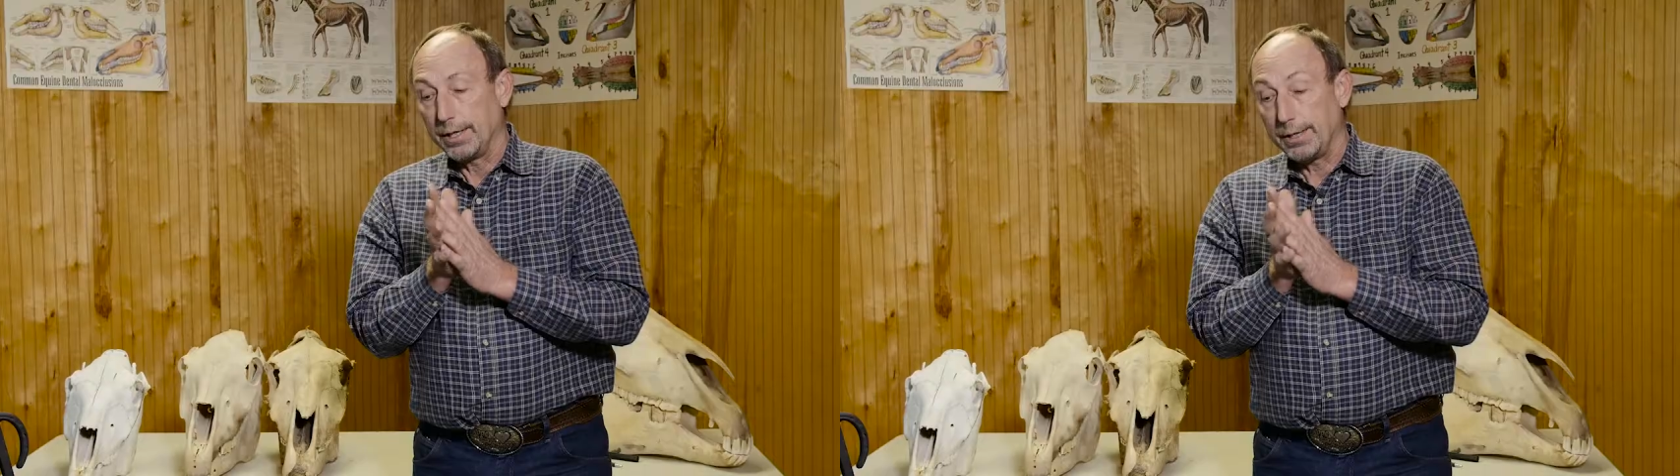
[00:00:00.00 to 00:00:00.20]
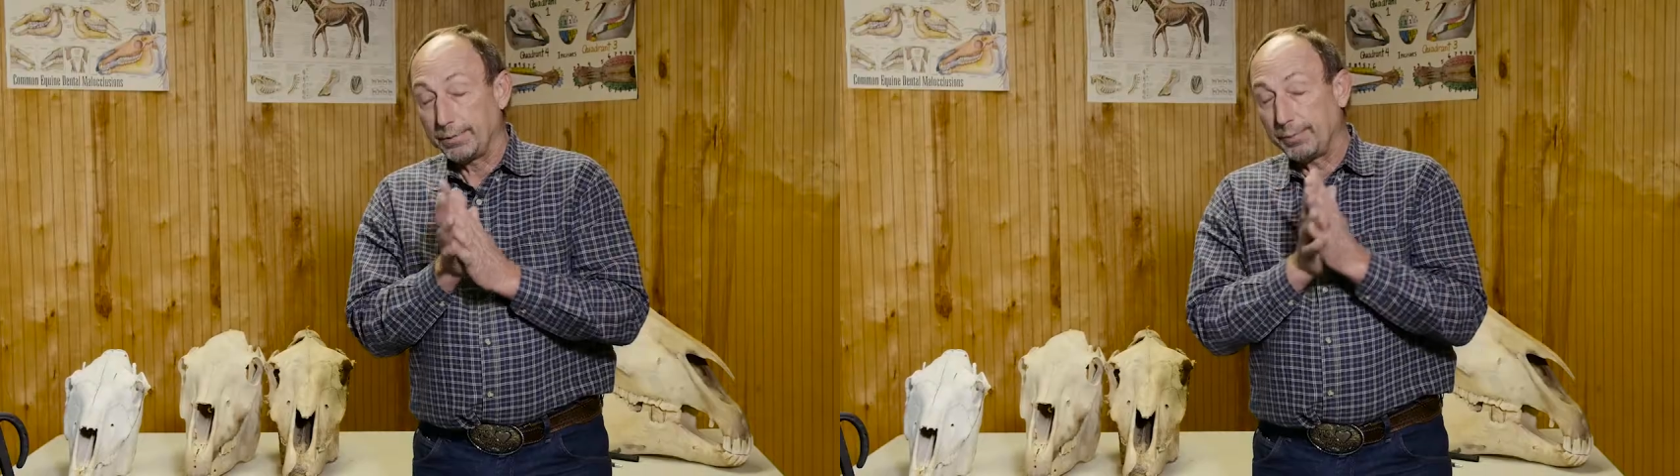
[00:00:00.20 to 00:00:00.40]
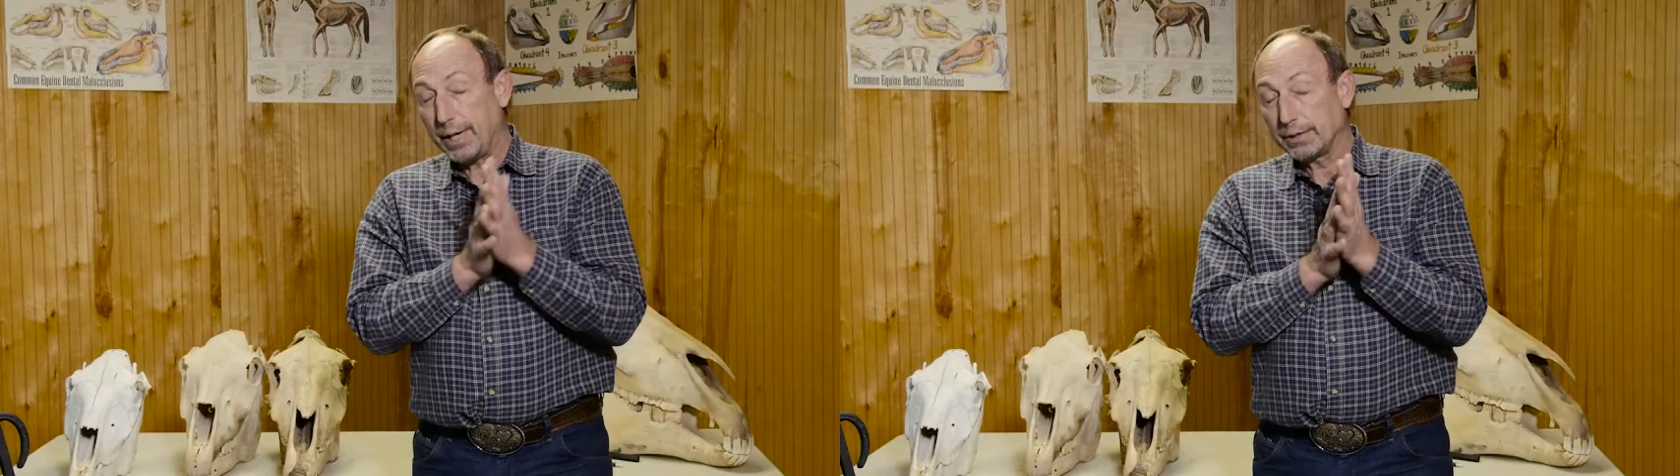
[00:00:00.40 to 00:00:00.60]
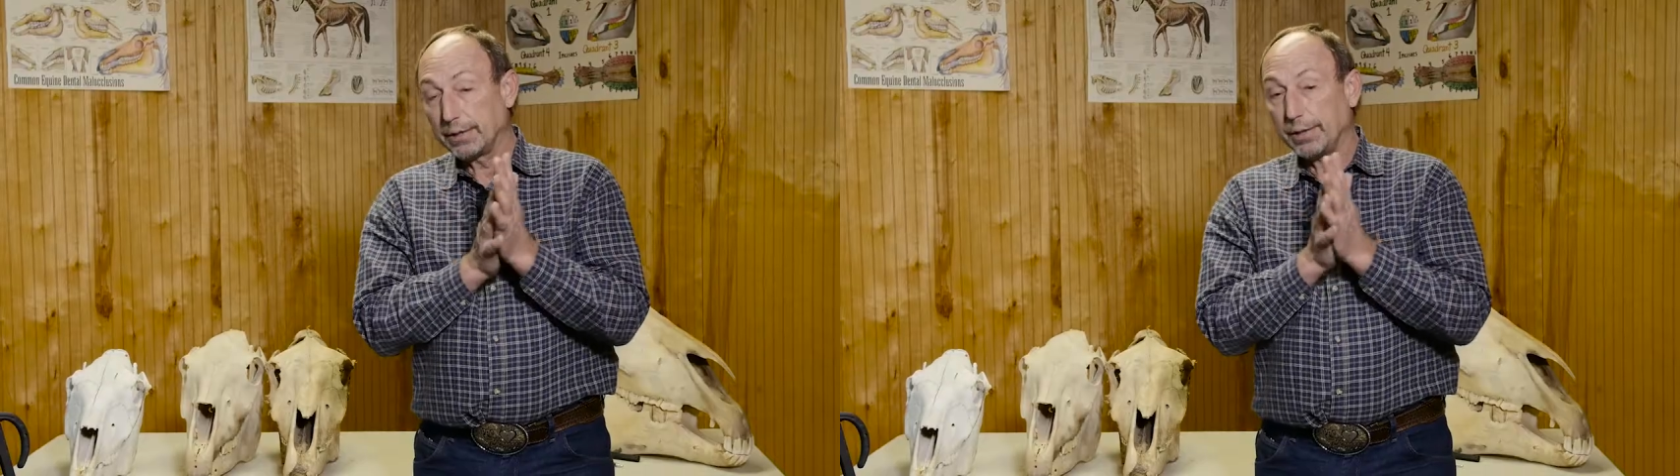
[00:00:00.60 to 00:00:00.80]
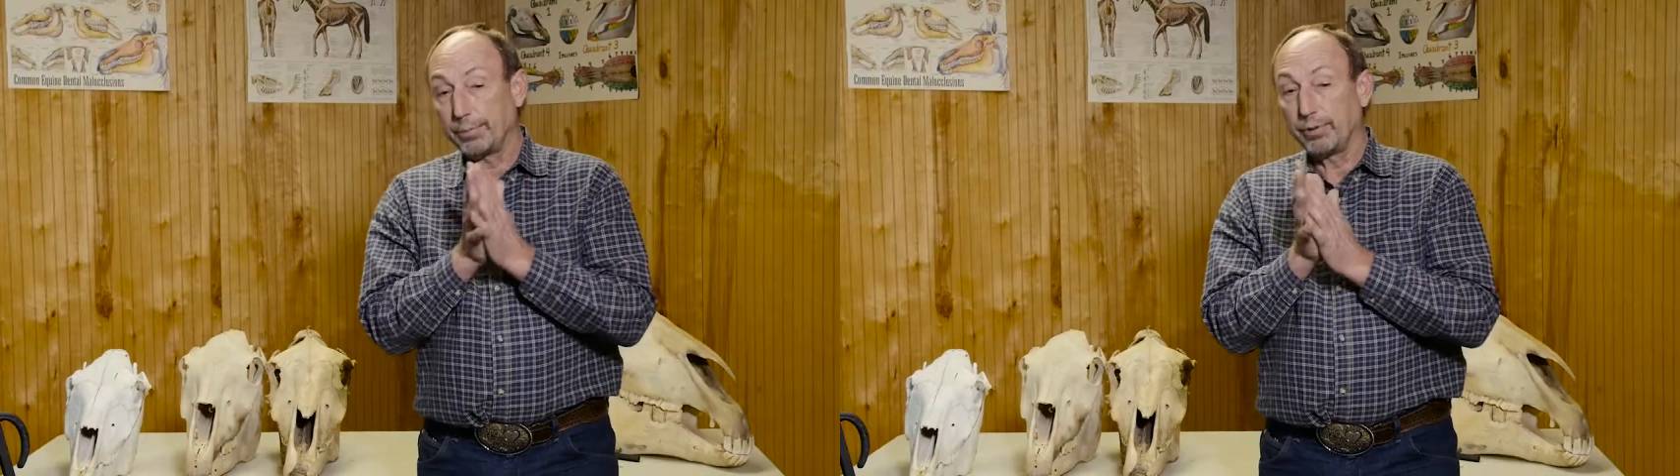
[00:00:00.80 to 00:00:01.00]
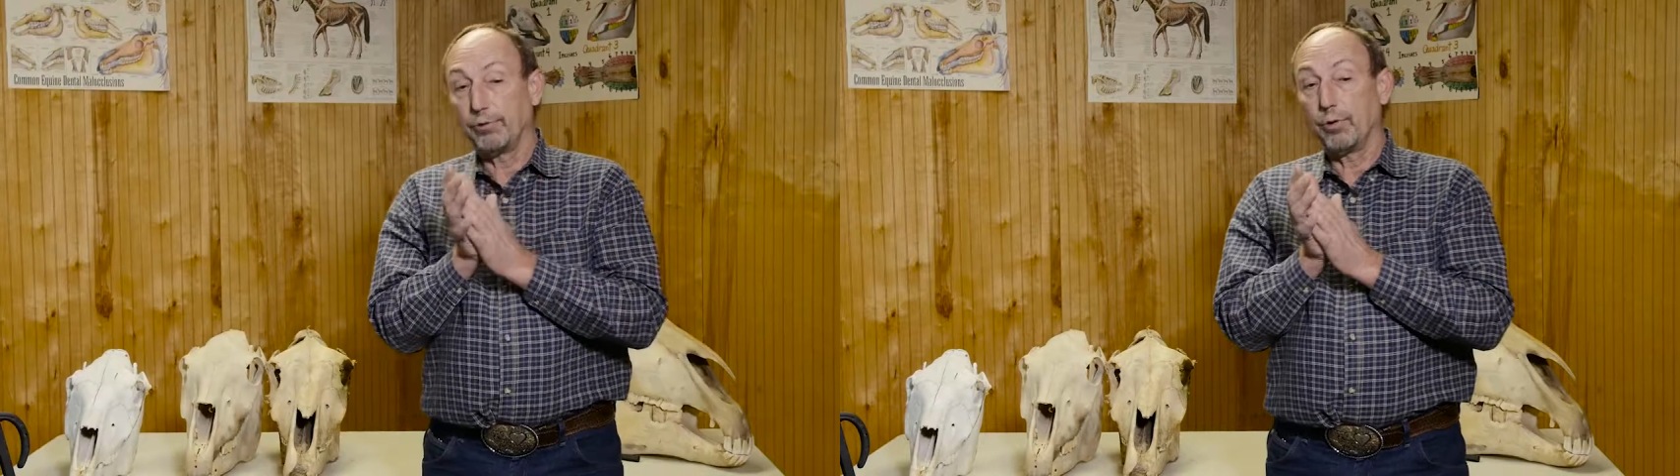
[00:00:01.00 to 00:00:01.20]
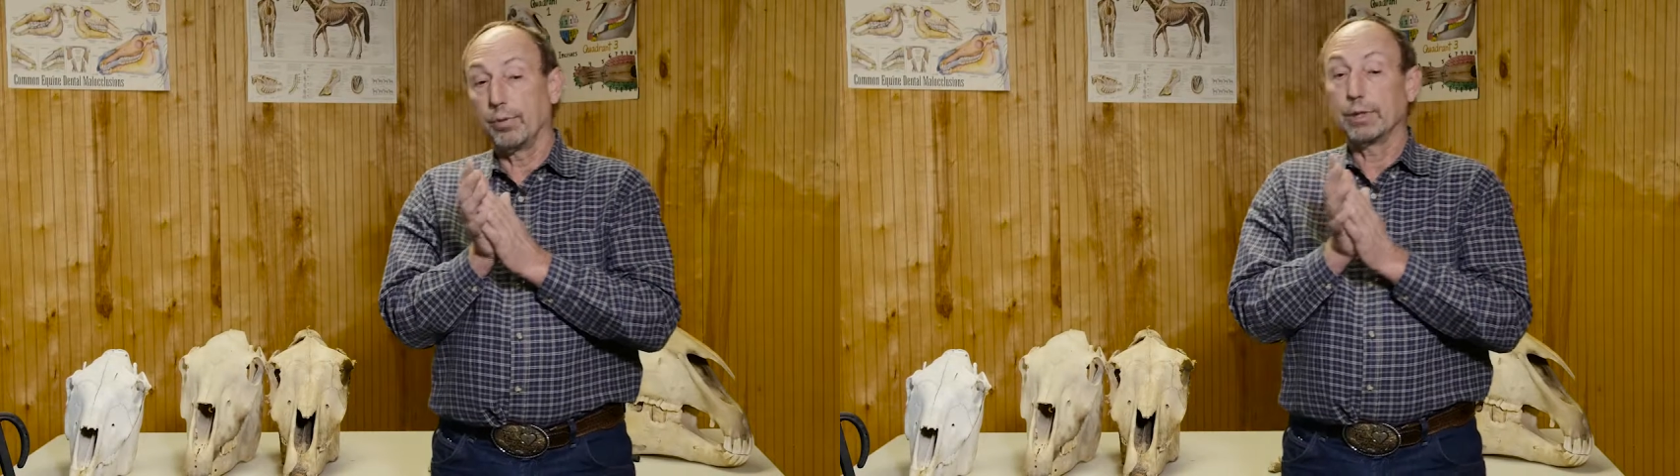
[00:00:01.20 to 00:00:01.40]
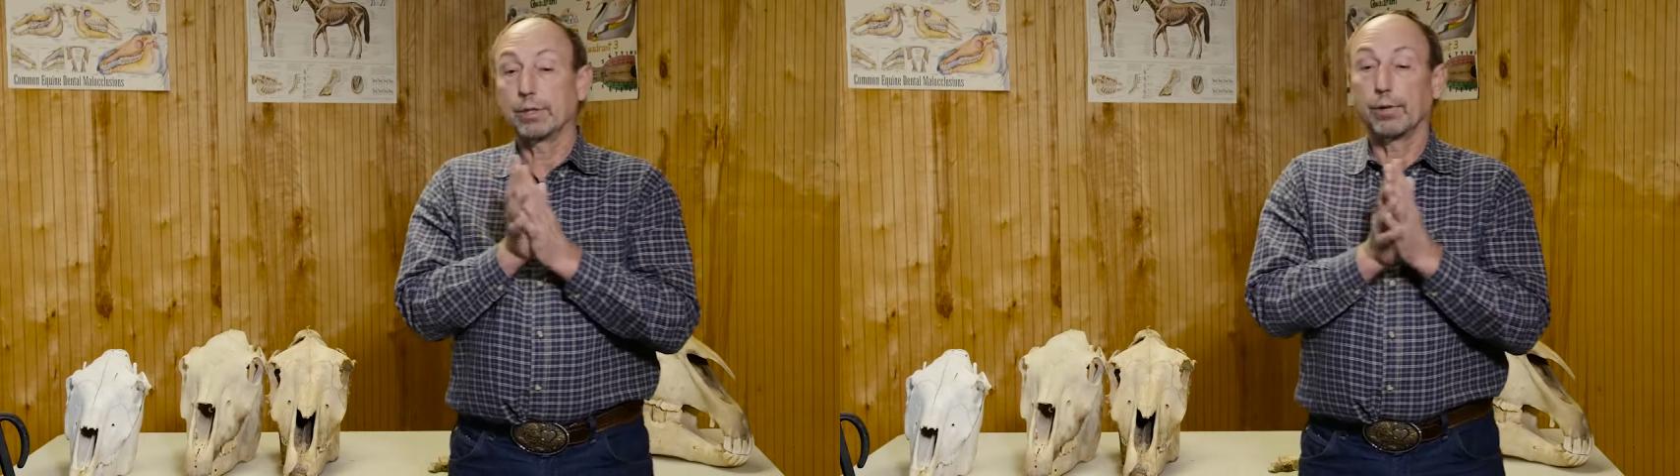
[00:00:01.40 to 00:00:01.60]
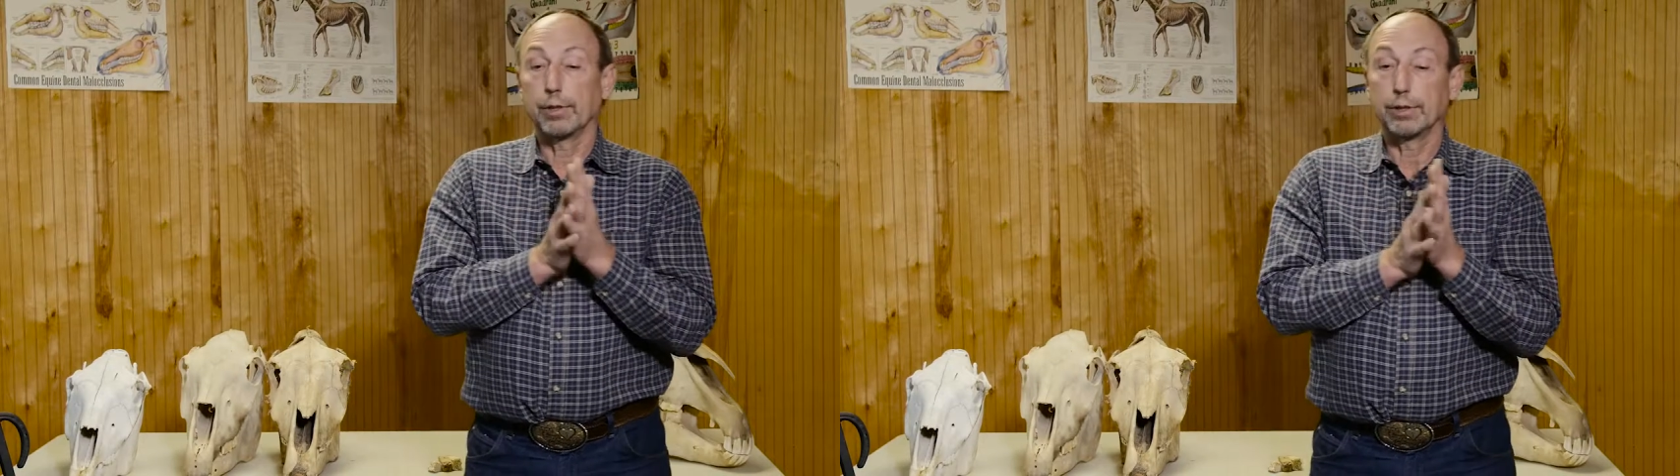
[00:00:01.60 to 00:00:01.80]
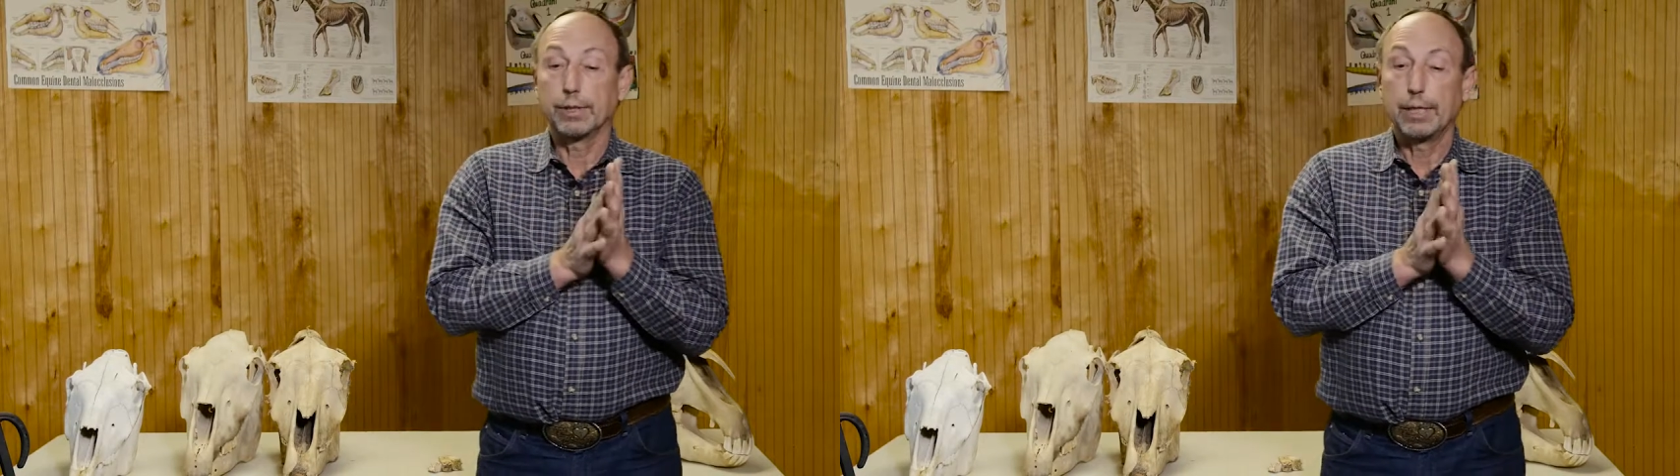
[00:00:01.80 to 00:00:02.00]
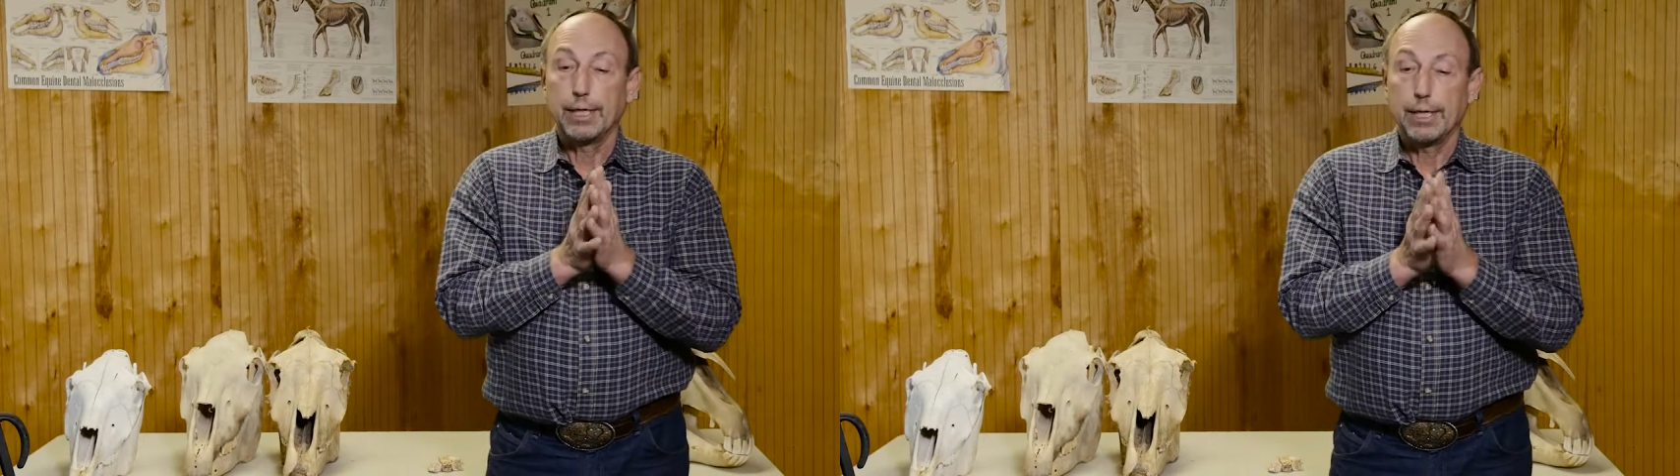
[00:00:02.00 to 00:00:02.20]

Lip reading: especially in a performance horse.